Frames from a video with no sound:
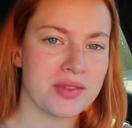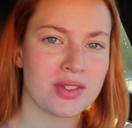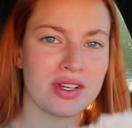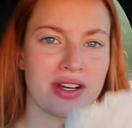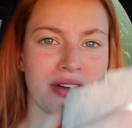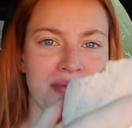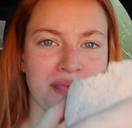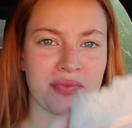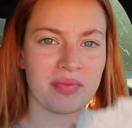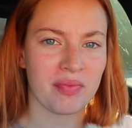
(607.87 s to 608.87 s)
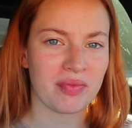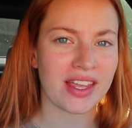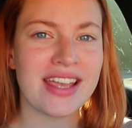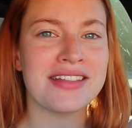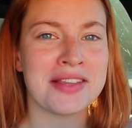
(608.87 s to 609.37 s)
just gonna
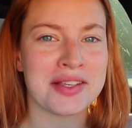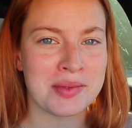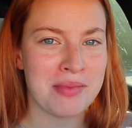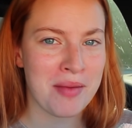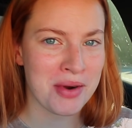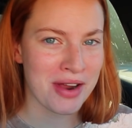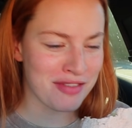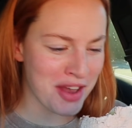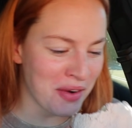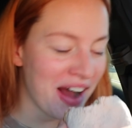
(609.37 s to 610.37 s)
eat this in memory of you.